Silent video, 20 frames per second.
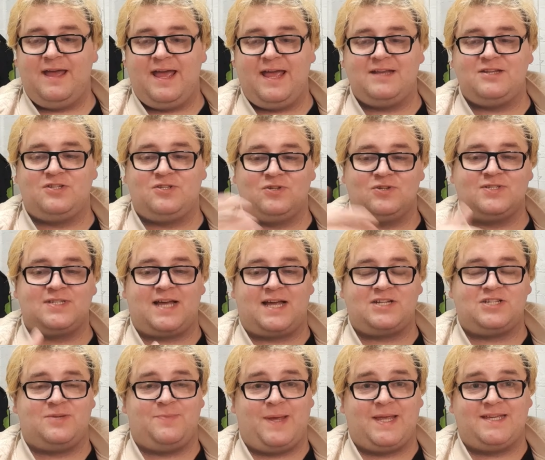It does
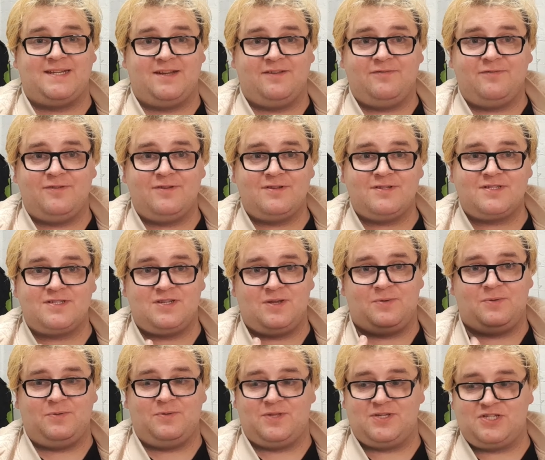actually make a difference
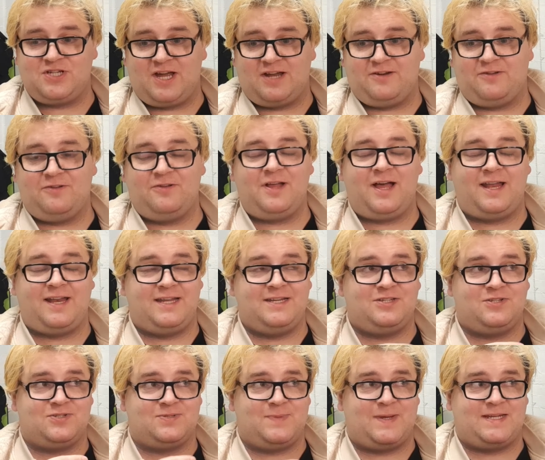to the channel, and it
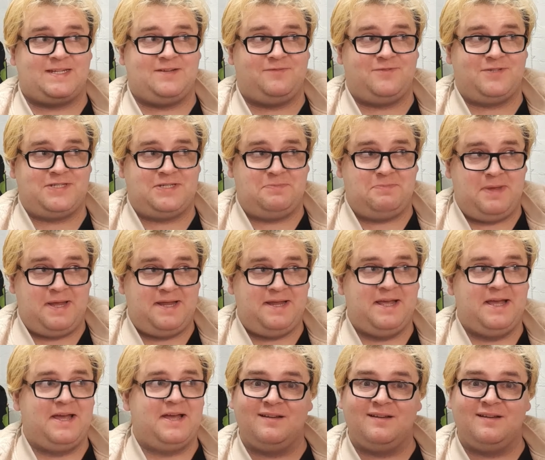does make a difference to me.